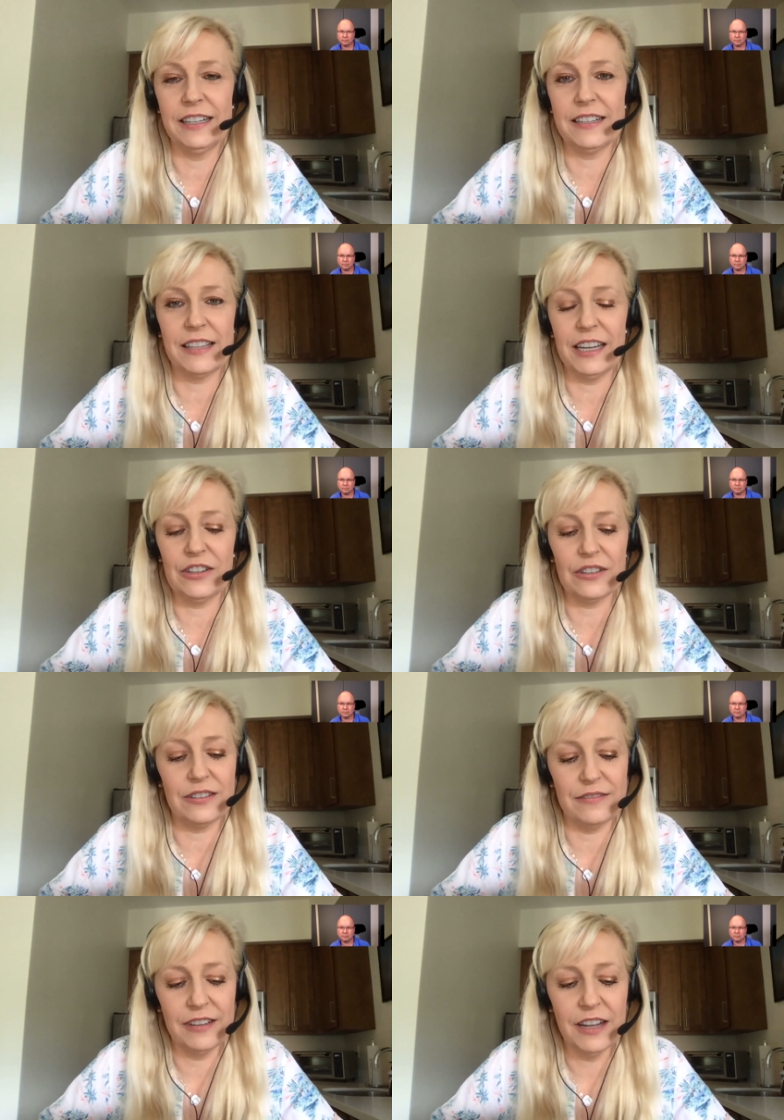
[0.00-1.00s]
and they
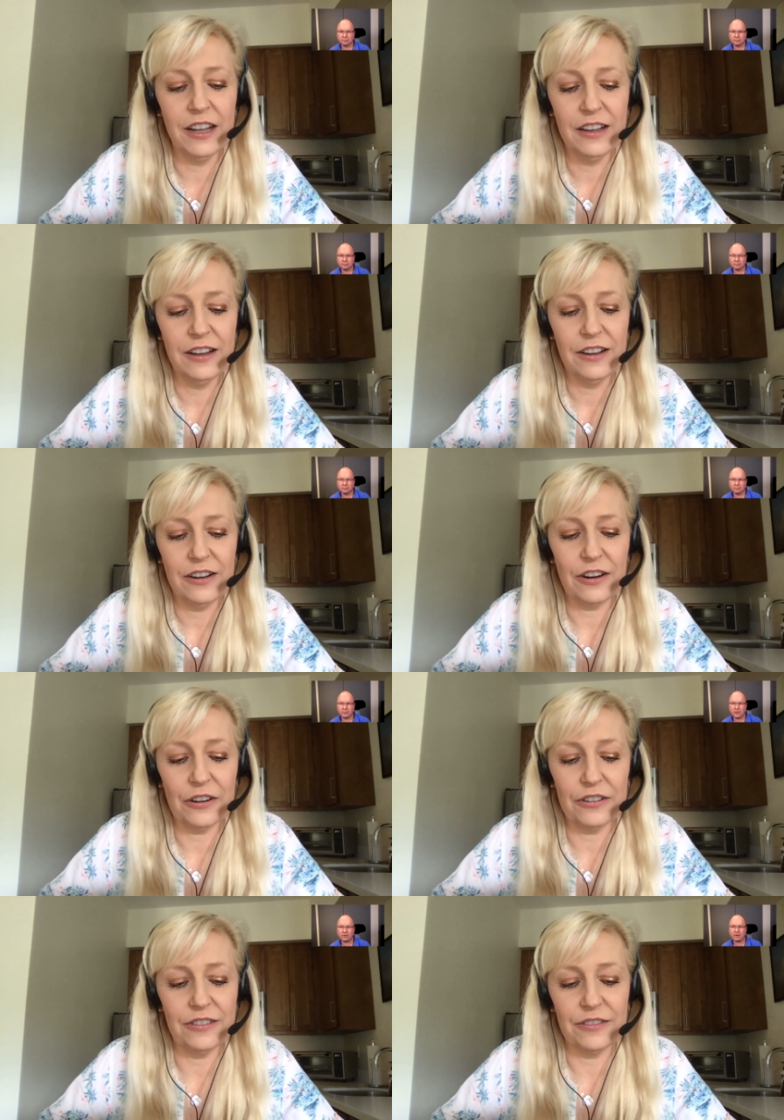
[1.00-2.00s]
just.
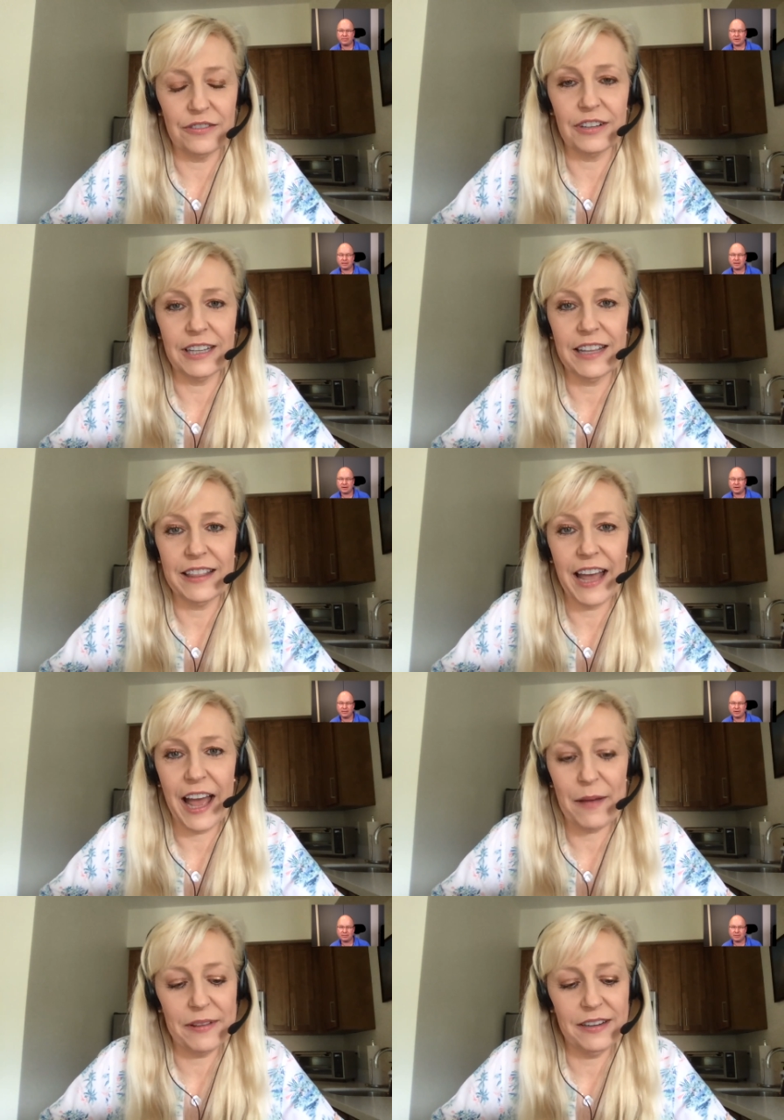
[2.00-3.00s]
Do you ever get that kind
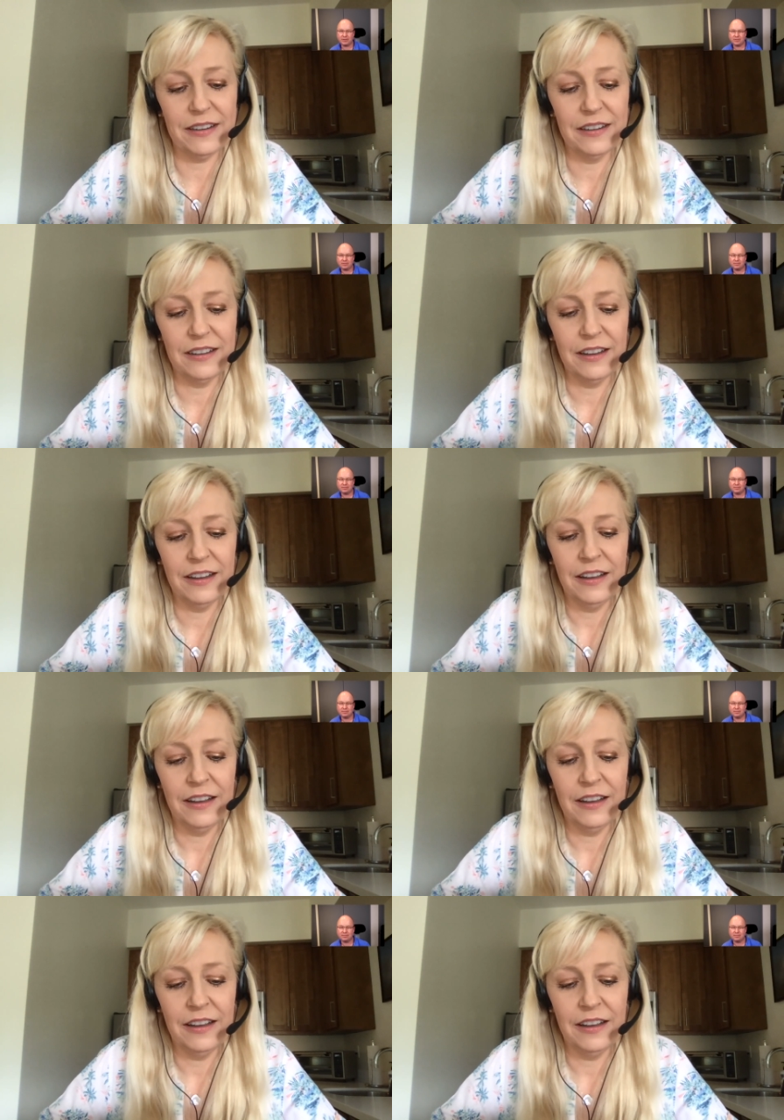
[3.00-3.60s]
of explanation?